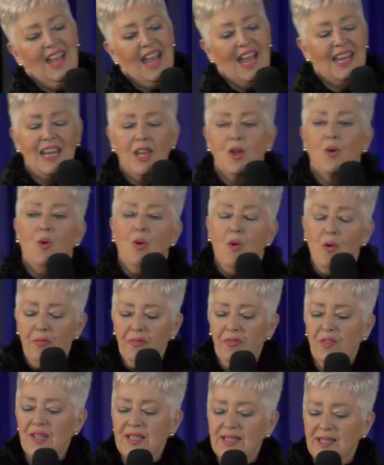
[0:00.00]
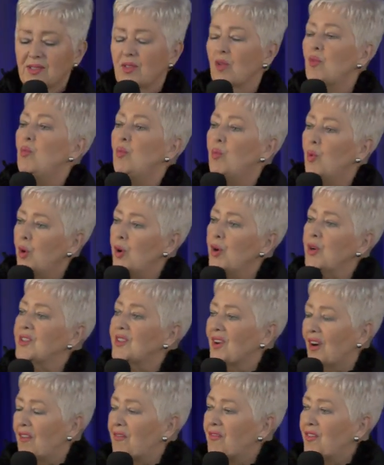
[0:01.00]
and He authors the
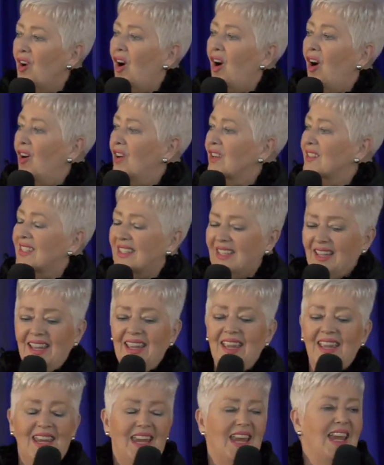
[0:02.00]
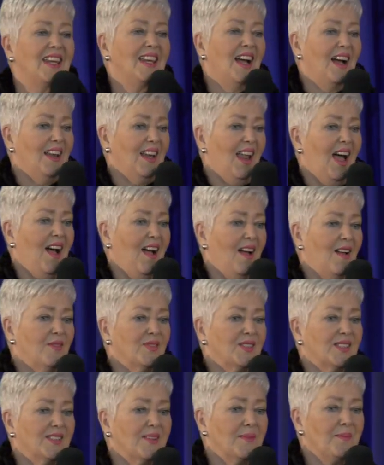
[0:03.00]
Word of God in our
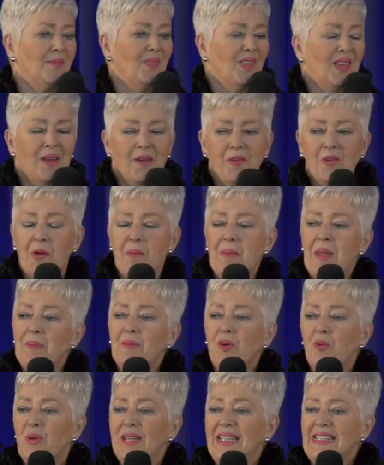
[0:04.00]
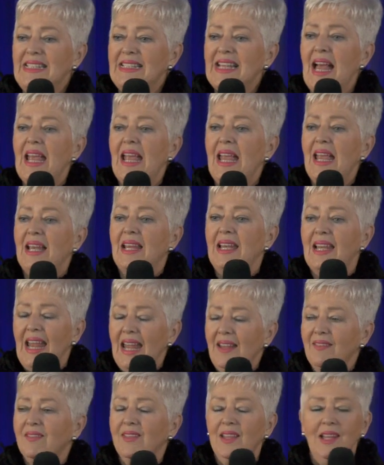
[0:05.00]
lives. Remember, we say,
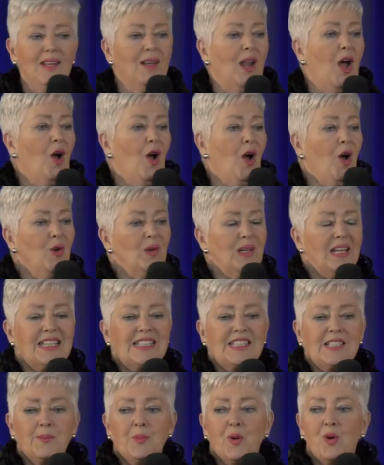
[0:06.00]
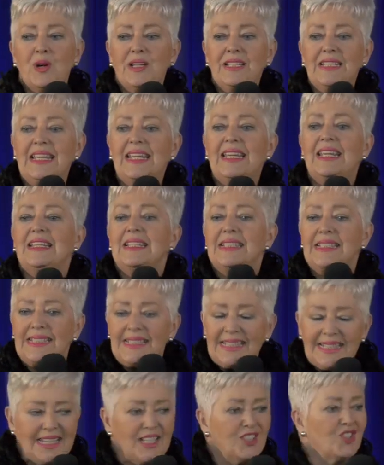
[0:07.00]
let the Holy Spirit
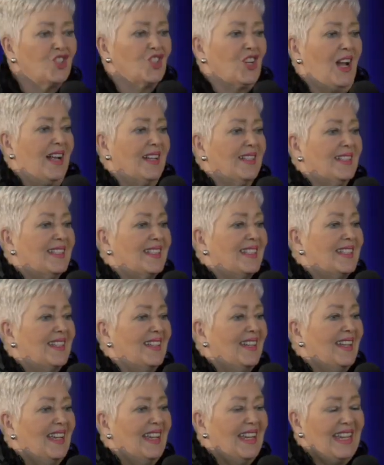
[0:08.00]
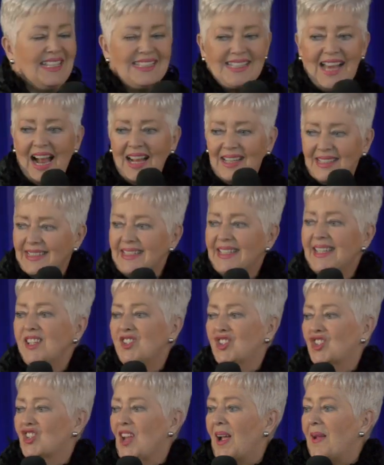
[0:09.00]
teach us. He's our
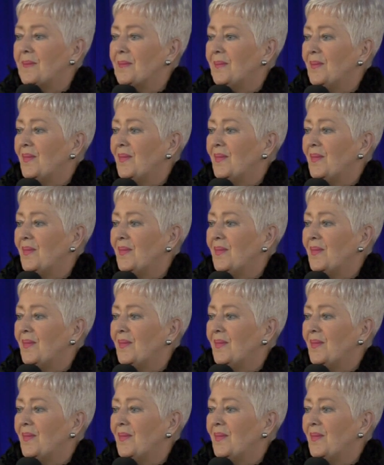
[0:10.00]
teacher,